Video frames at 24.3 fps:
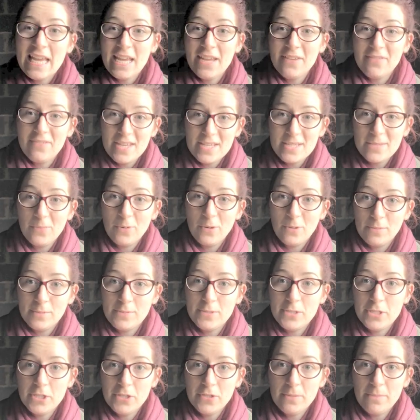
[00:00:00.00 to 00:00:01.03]
If there's a
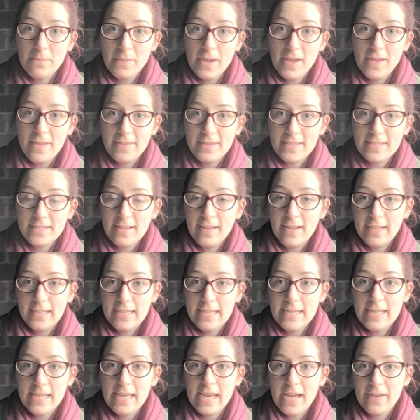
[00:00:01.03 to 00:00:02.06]
problem during birth, it's
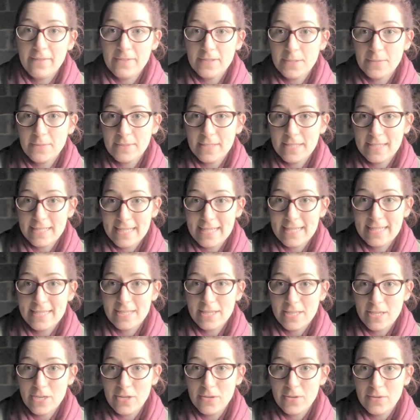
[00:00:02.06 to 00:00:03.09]
likely you're going to have to assist
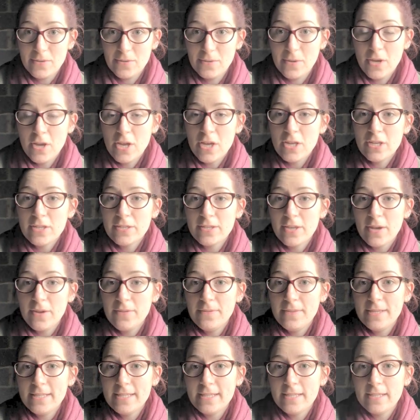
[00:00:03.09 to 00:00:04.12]
the ewe.
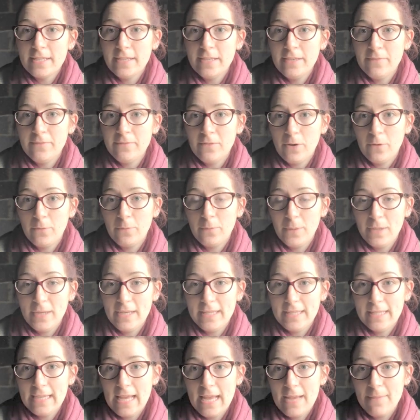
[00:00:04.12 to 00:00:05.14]
So this can involve
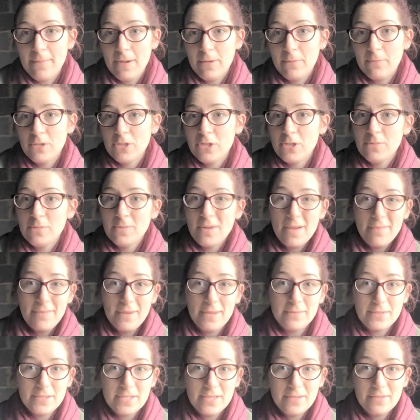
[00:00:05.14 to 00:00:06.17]
pulling the lamb out, which you might be
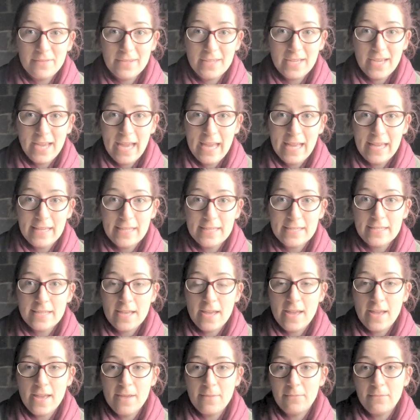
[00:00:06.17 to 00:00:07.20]
able to do with your hands
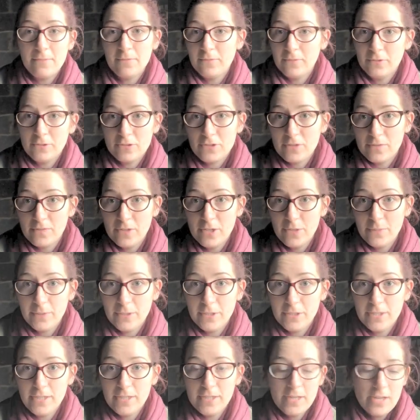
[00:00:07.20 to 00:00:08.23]
with lots of
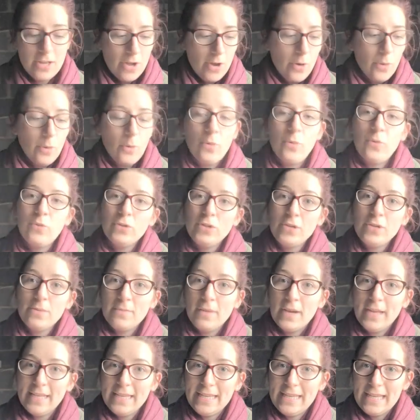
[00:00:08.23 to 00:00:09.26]
lubricant, or you
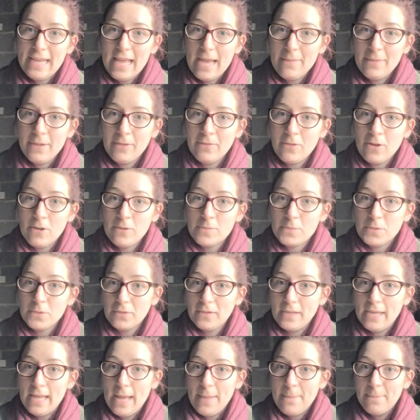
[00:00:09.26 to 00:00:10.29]
might need lambing ropes
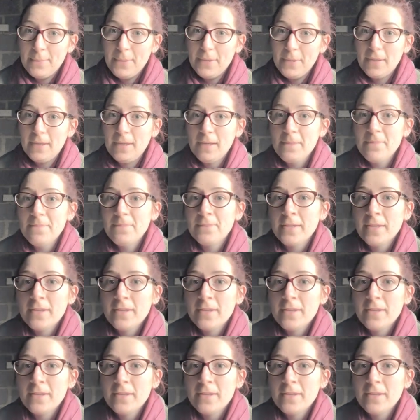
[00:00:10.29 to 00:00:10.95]
or a lamb puller,